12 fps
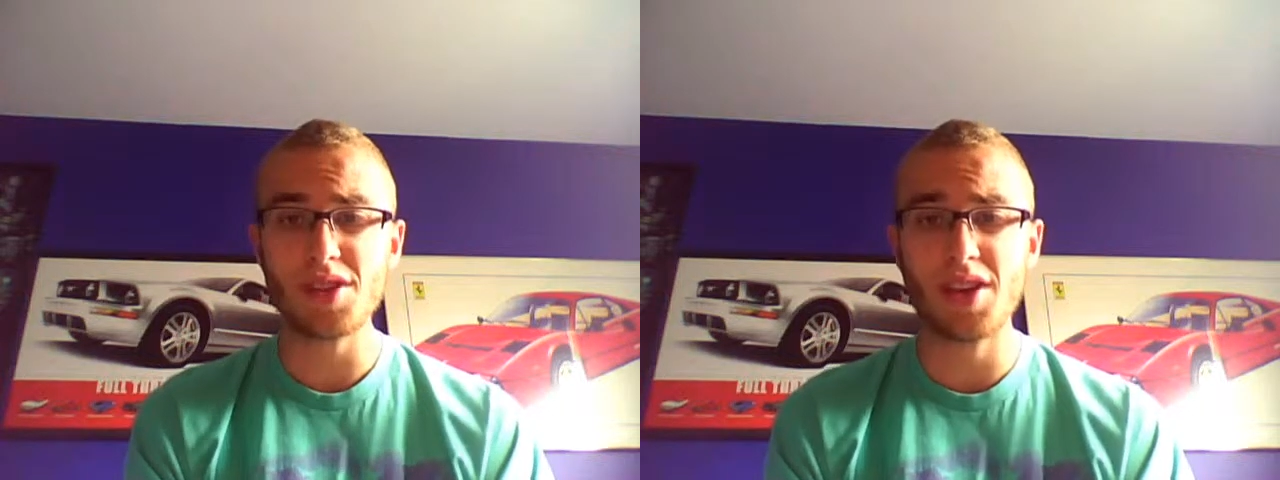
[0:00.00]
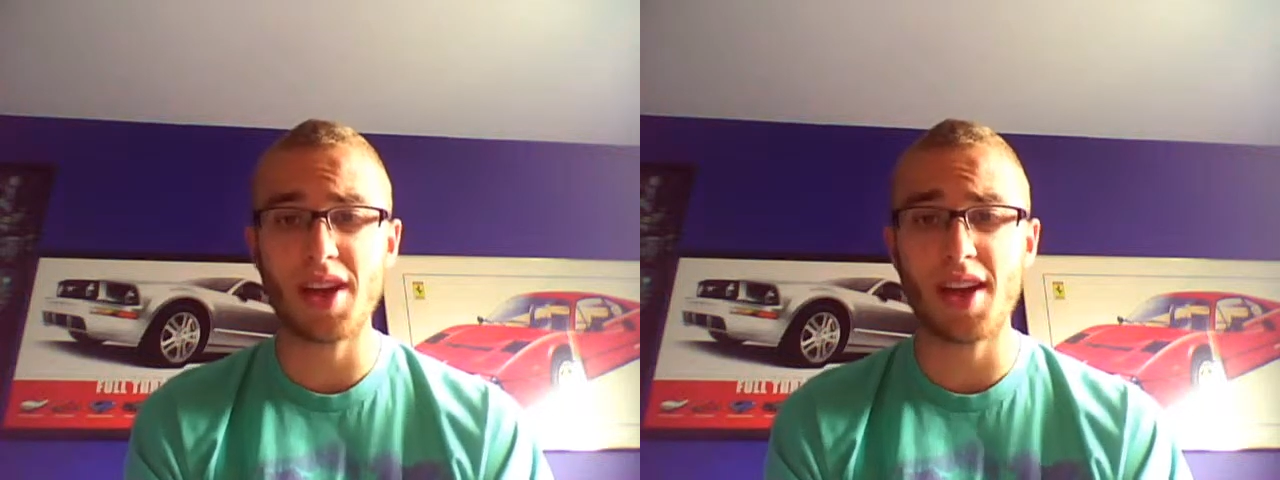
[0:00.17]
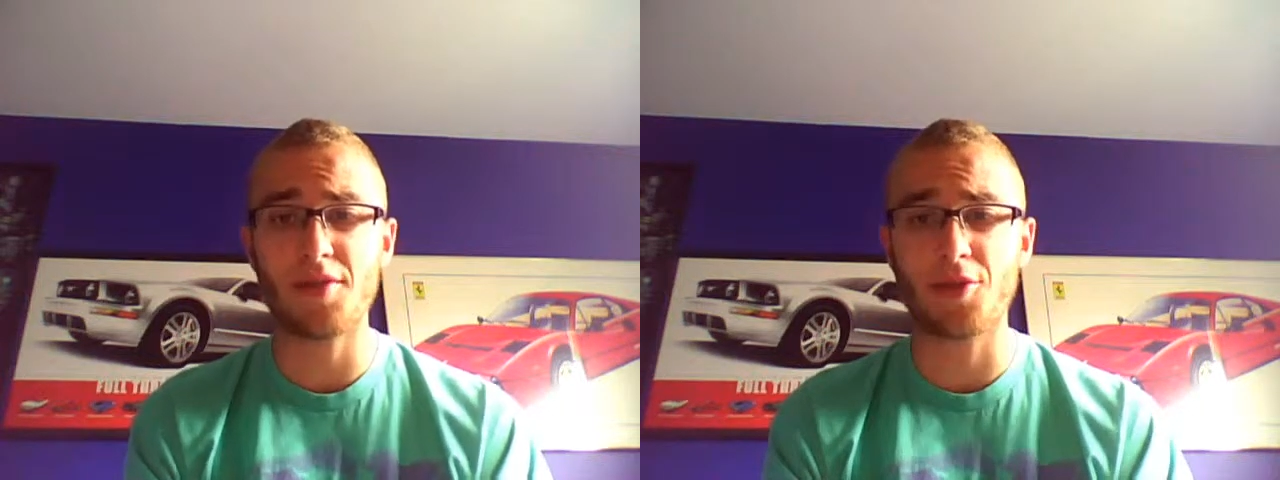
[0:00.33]

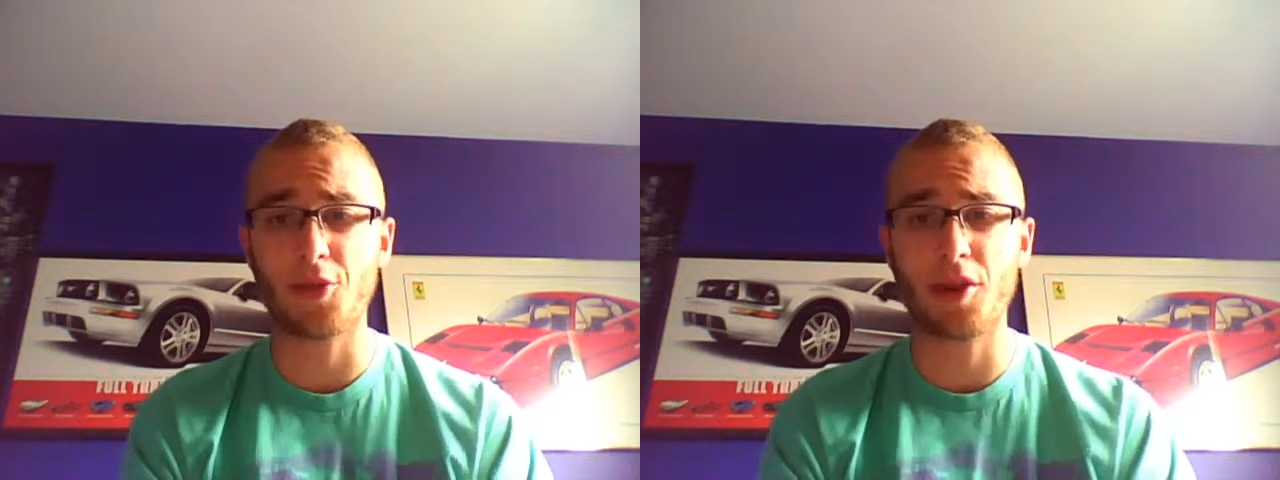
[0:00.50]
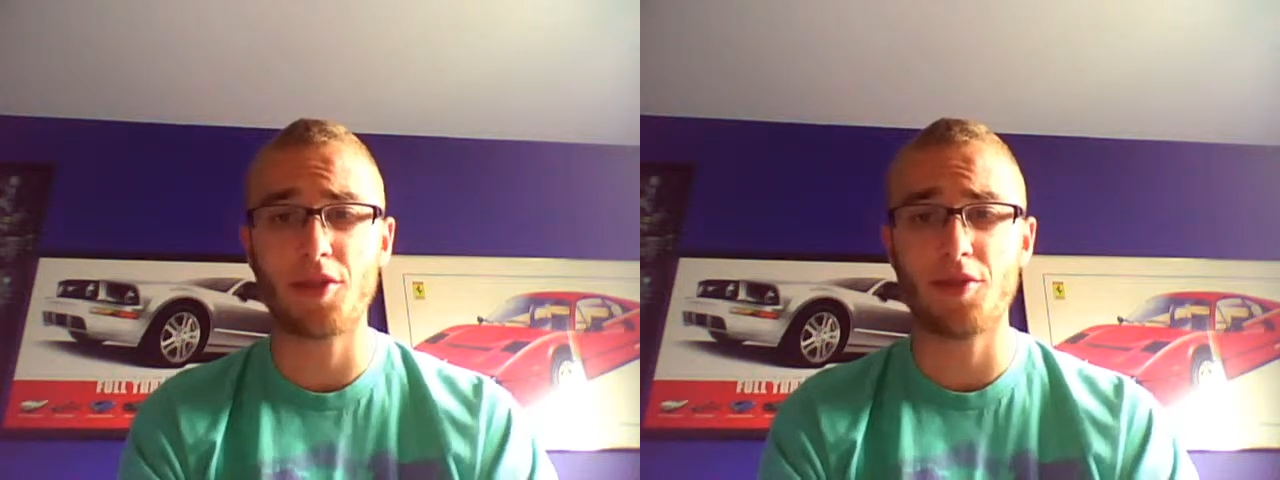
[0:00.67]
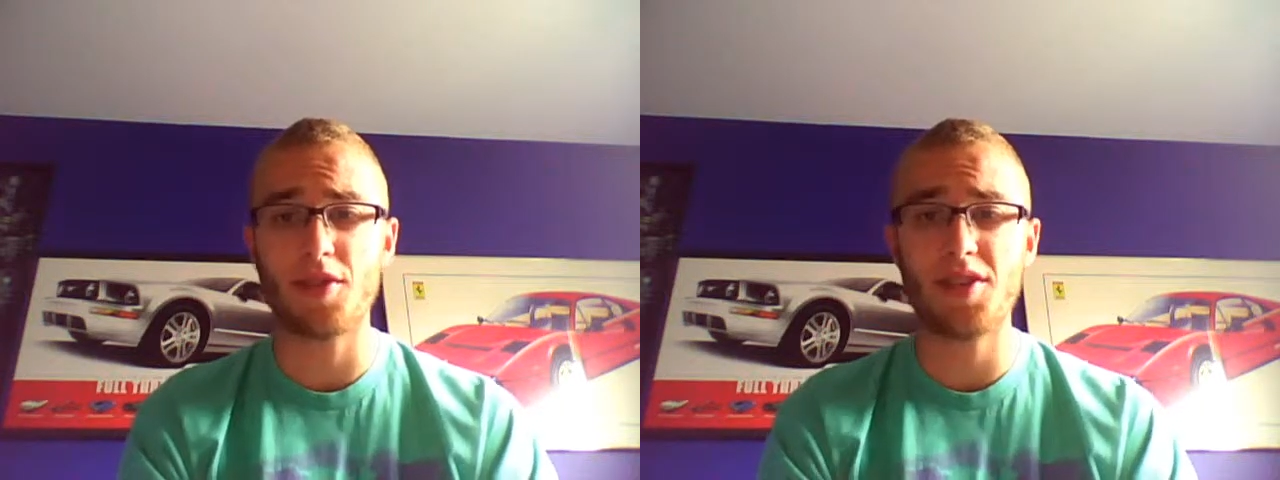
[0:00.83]
And for
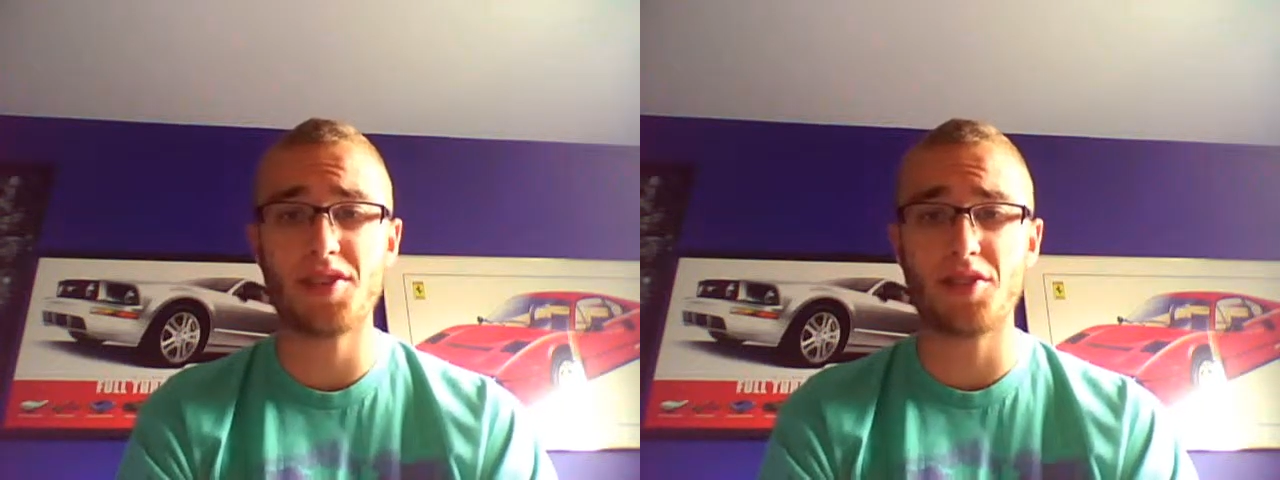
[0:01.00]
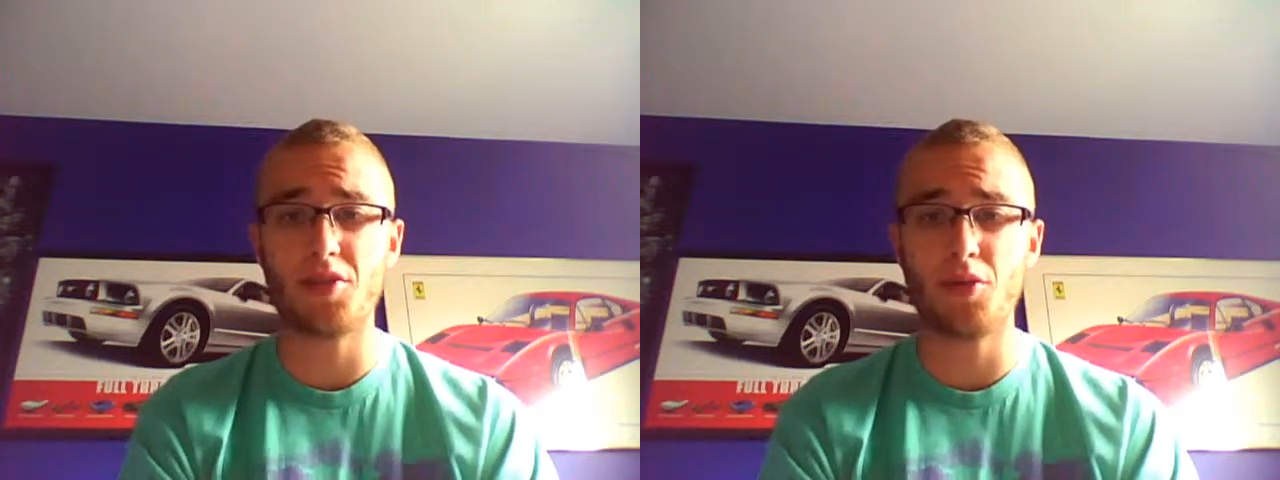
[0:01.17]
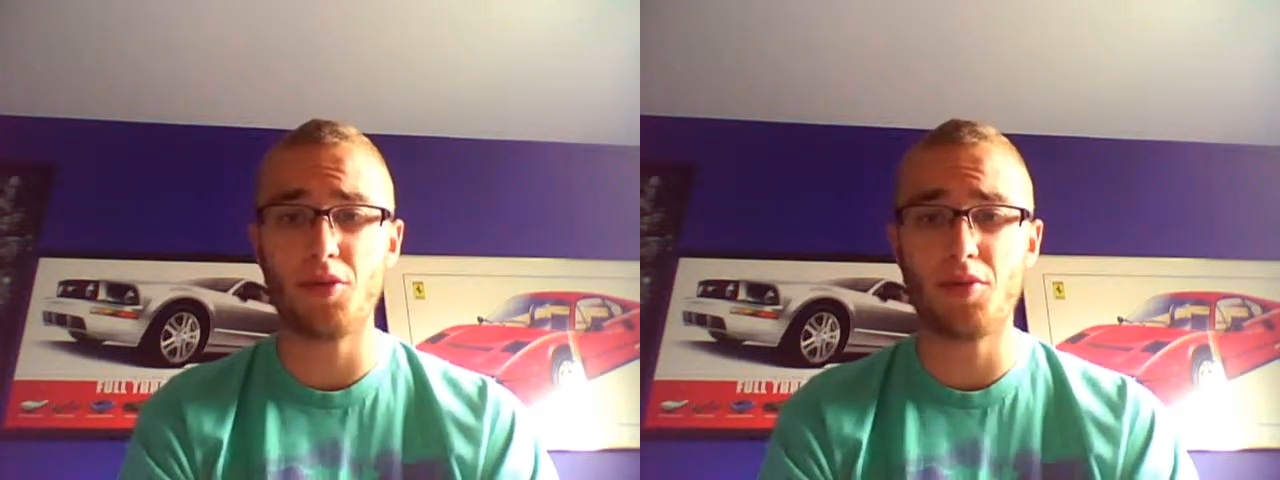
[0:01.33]
whatever reason,
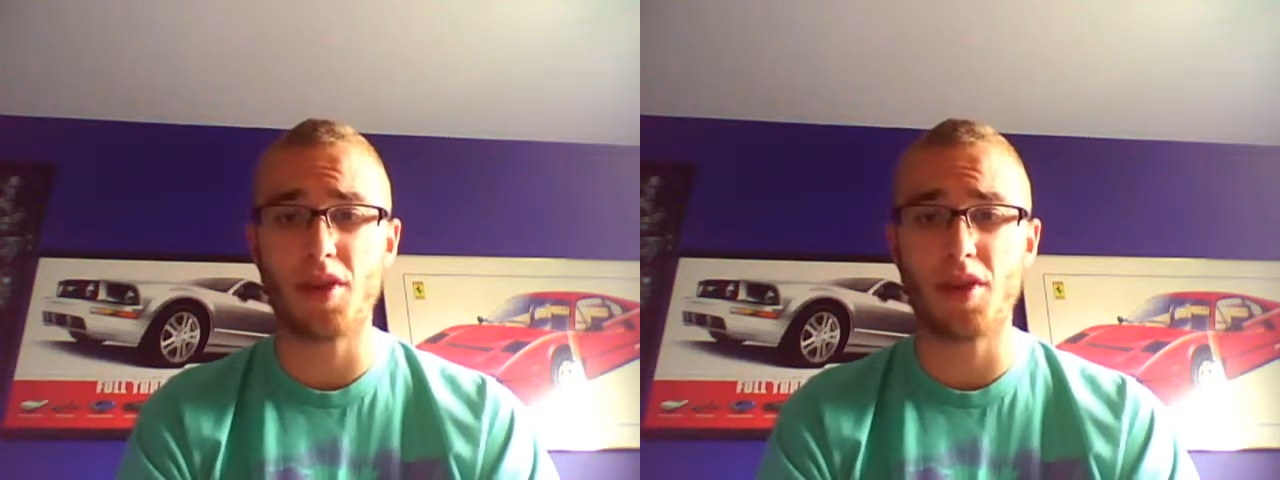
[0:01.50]
they're